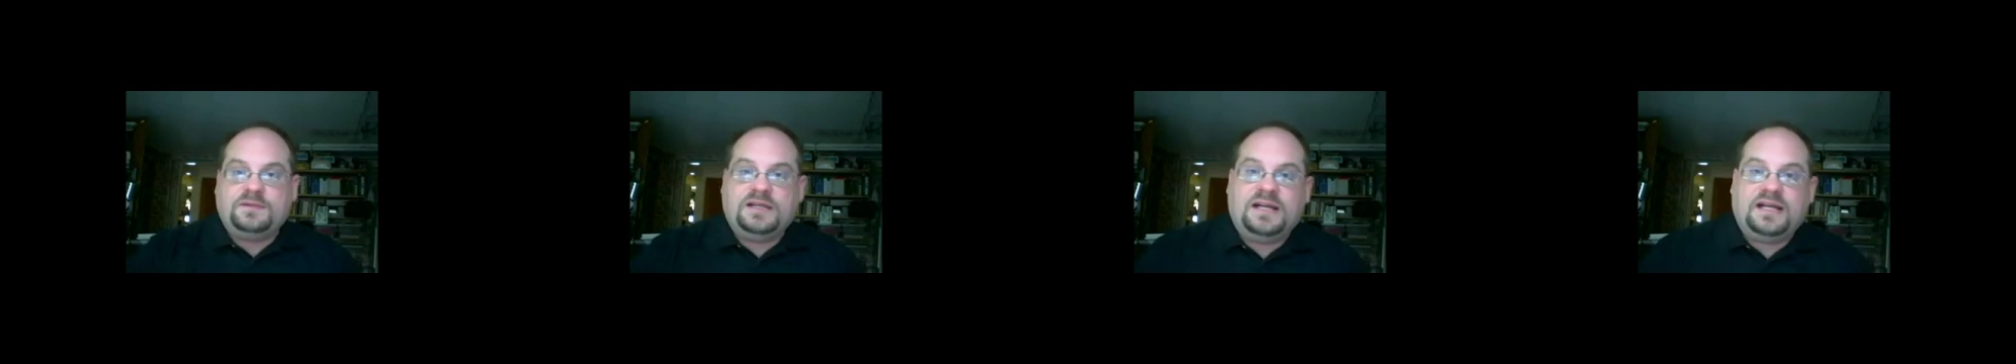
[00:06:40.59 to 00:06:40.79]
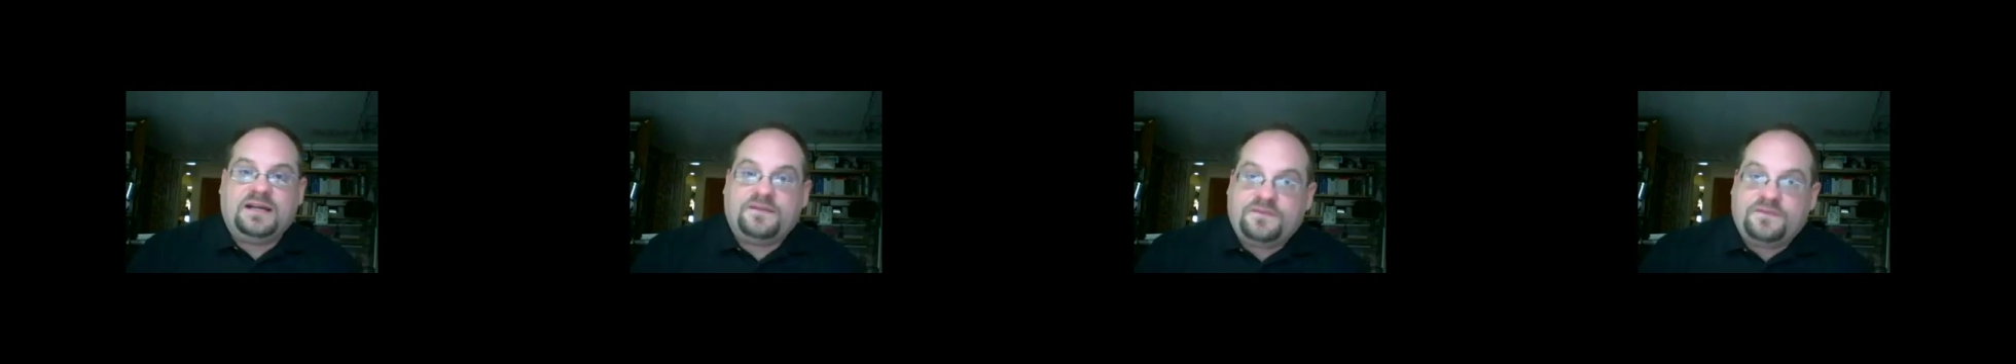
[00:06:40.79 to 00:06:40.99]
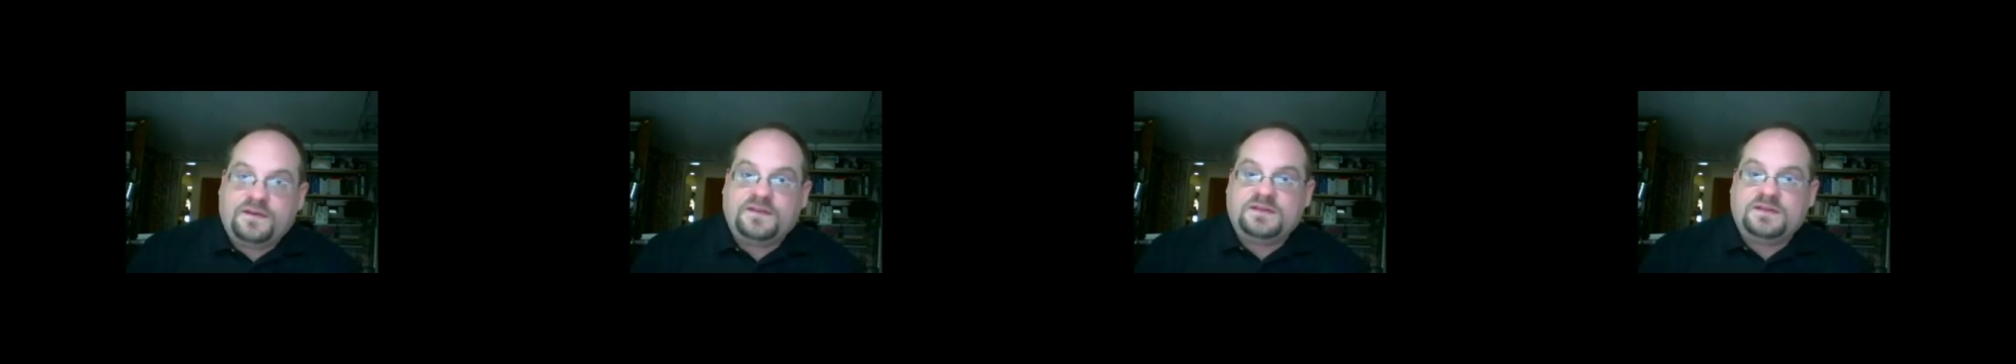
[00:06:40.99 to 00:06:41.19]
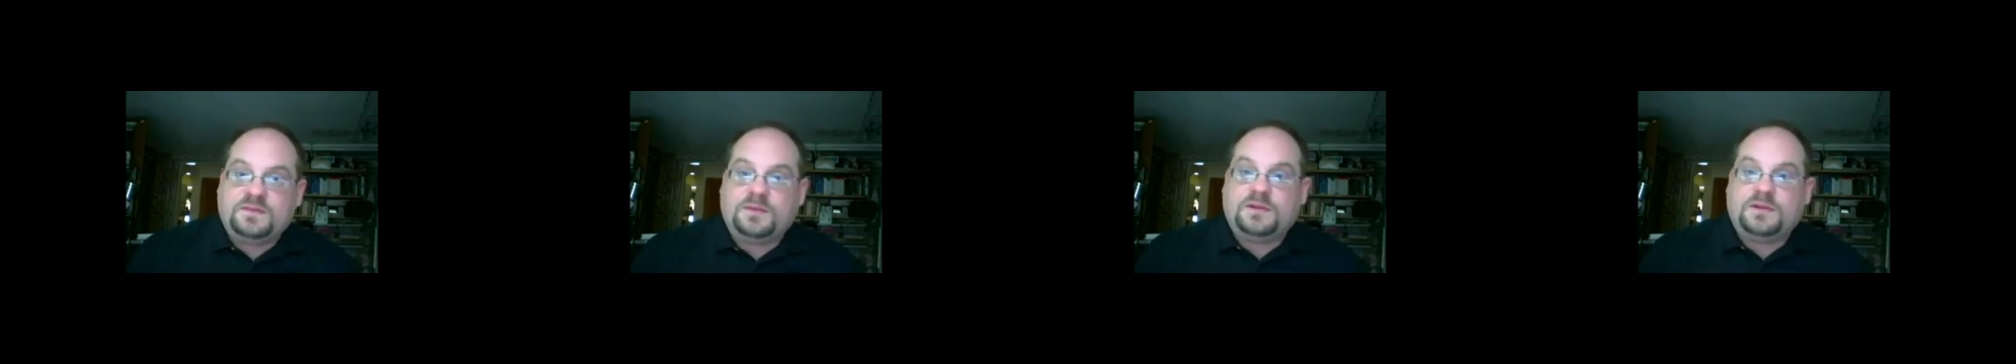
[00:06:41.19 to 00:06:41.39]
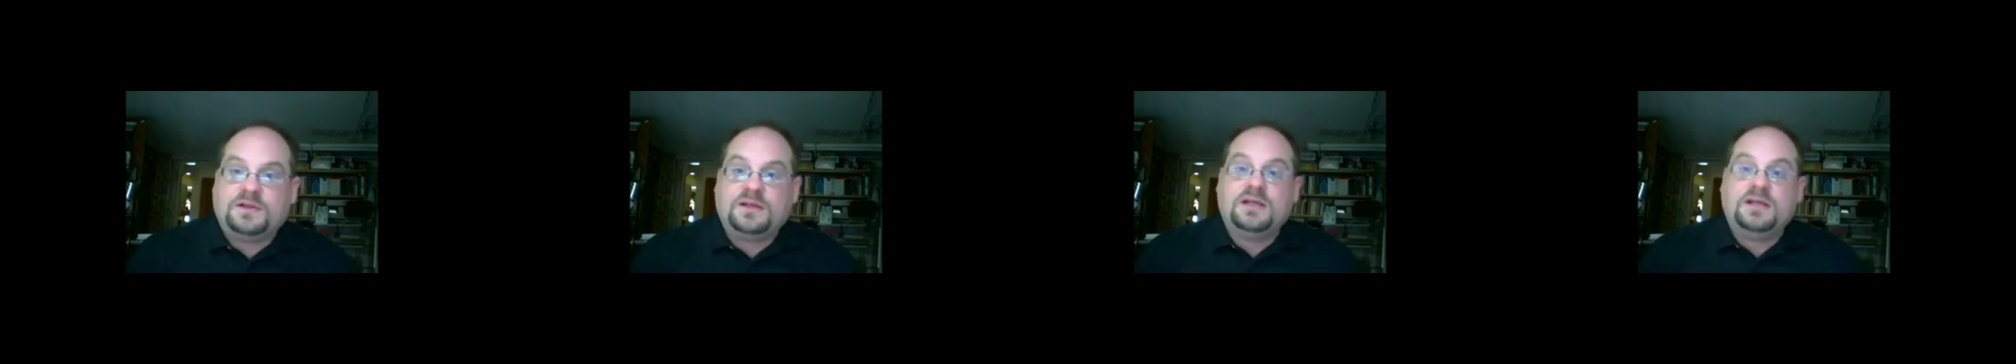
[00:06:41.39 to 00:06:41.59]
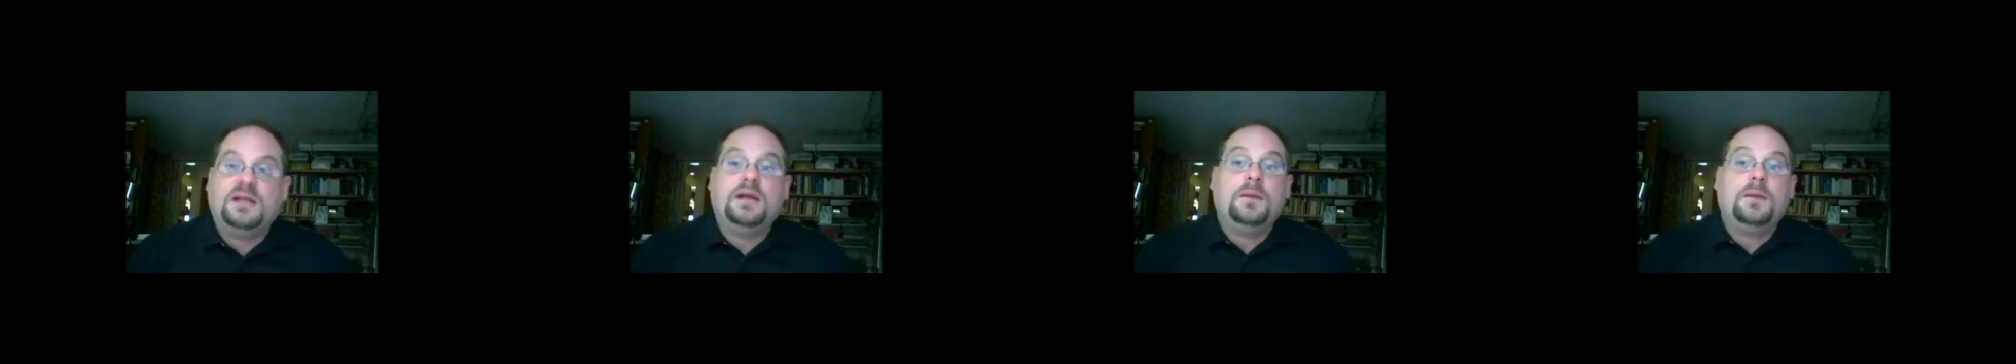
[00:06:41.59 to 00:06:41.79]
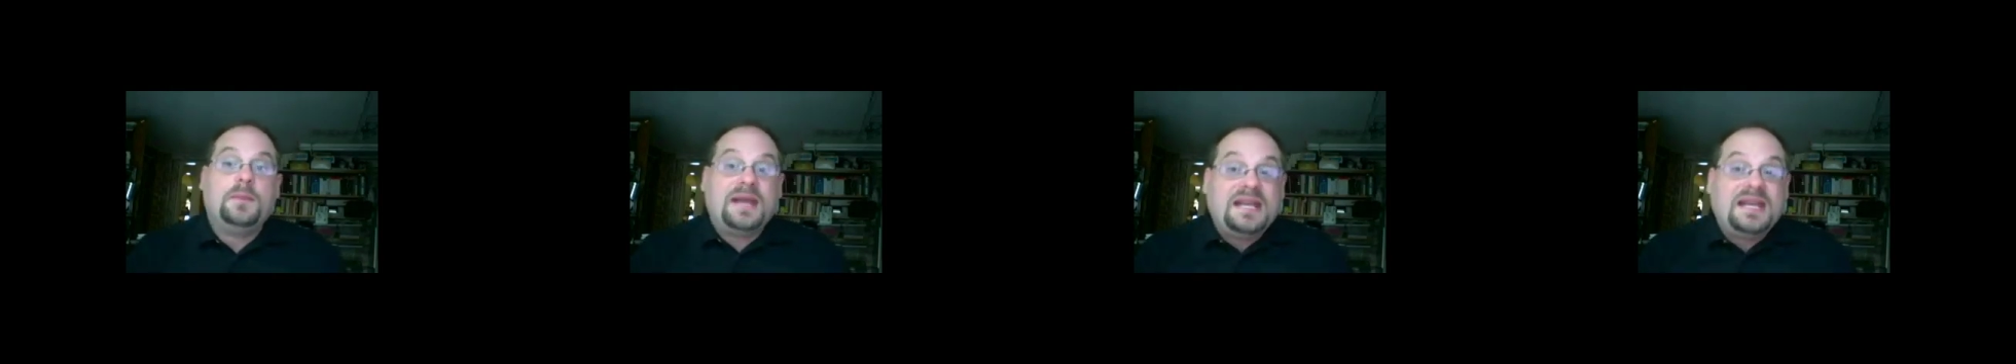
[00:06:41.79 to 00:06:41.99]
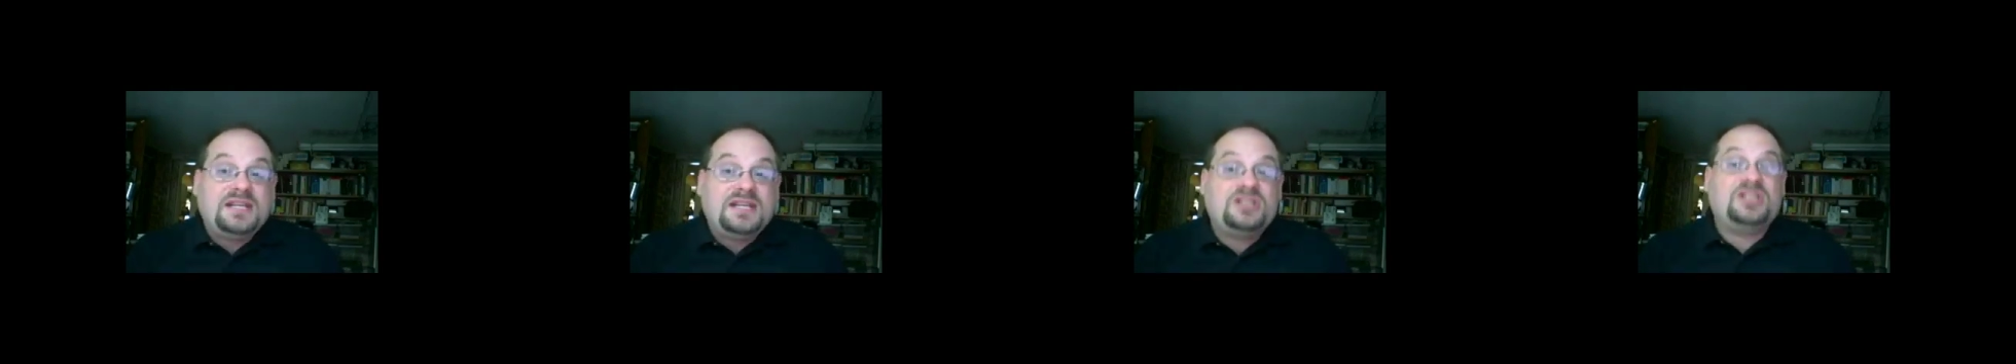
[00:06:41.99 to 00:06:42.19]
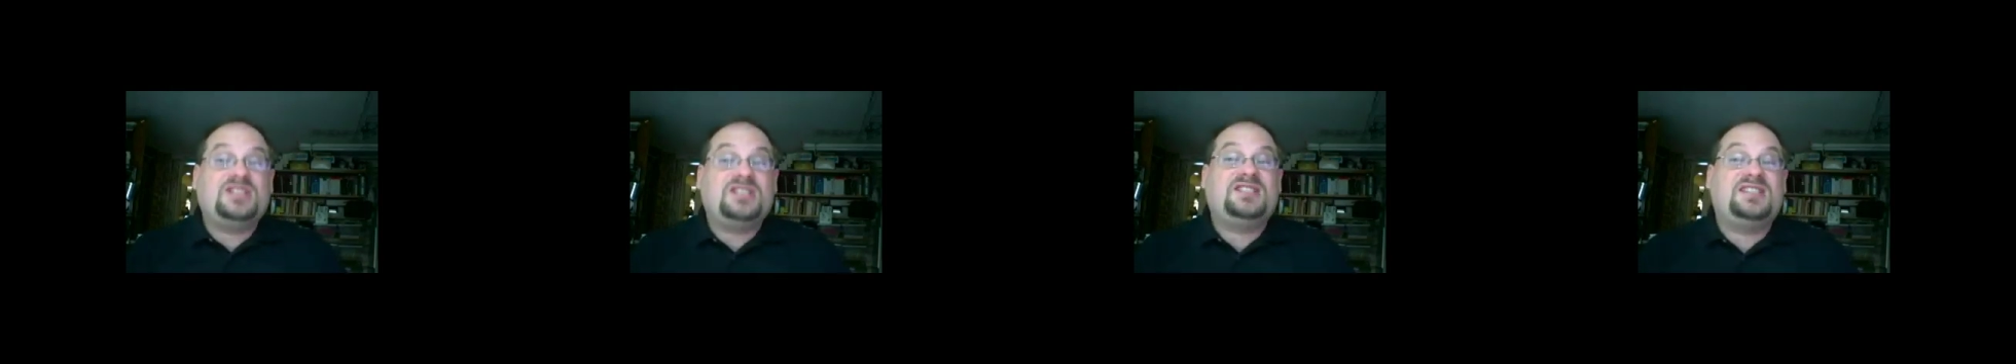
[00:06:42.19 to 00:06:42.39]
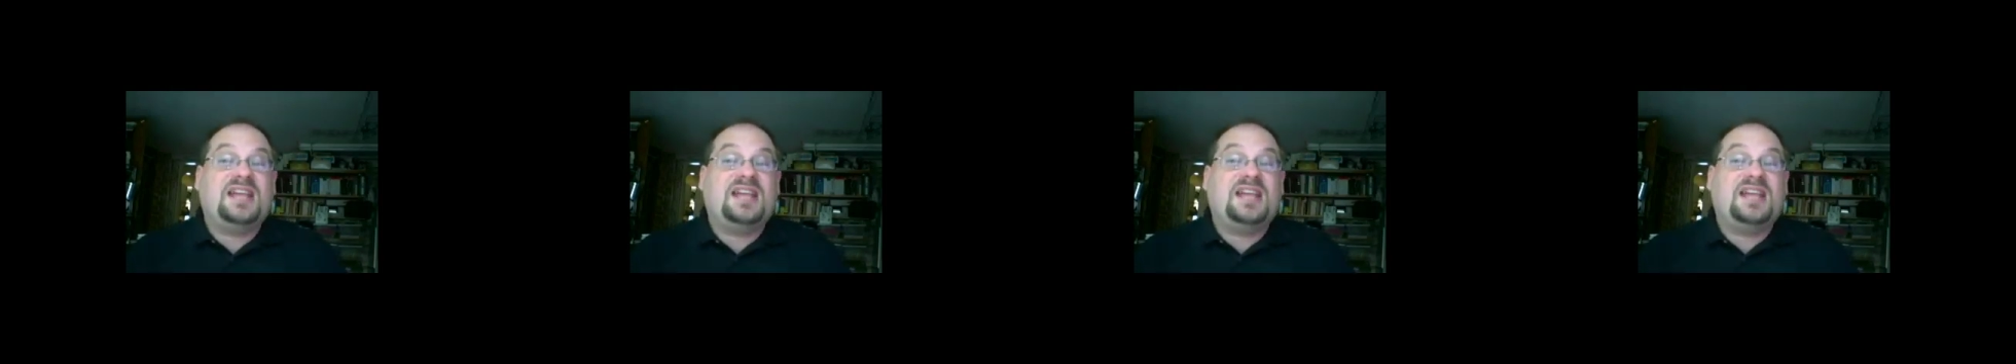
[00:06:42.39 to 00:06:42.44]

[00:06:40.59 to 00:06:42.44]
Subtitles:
We have Facebook pages